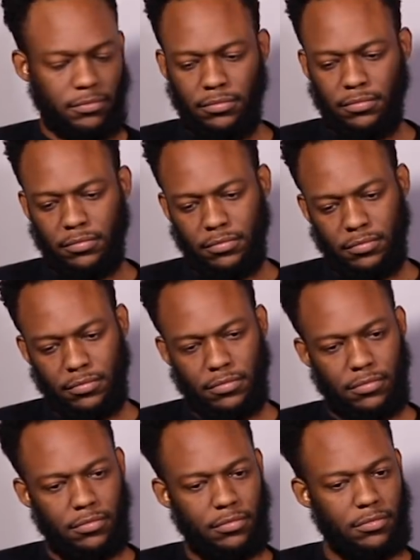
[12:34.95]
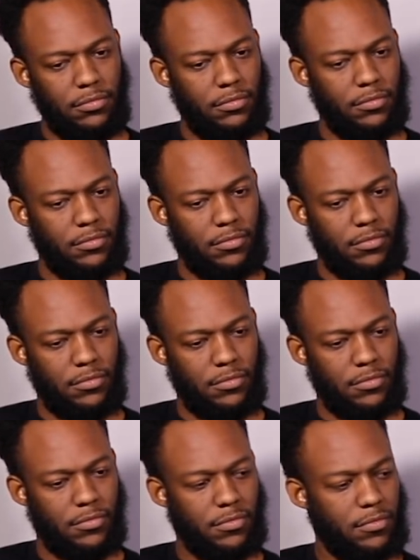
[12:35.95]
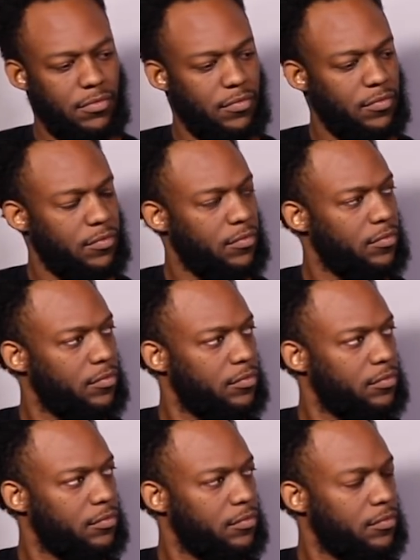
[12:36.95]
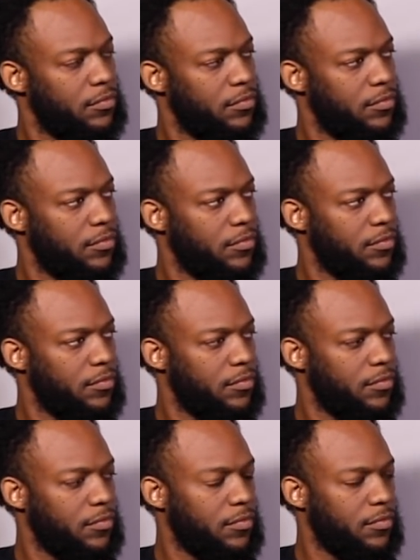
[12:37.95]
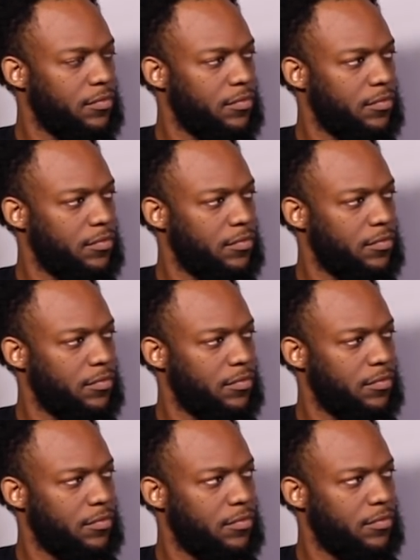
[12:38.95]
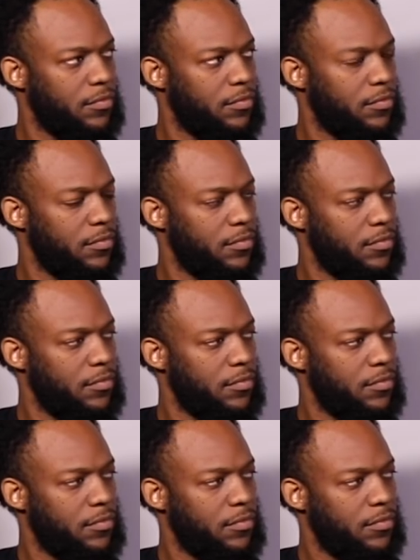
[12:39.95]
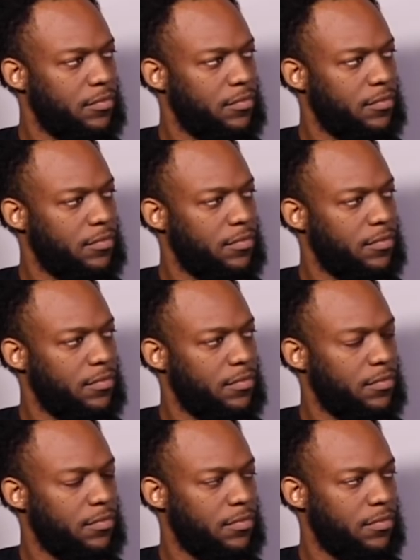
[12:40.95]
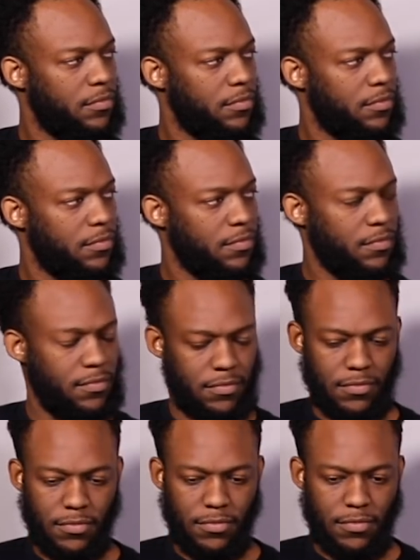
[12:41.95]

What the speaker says: The person shown says nothing.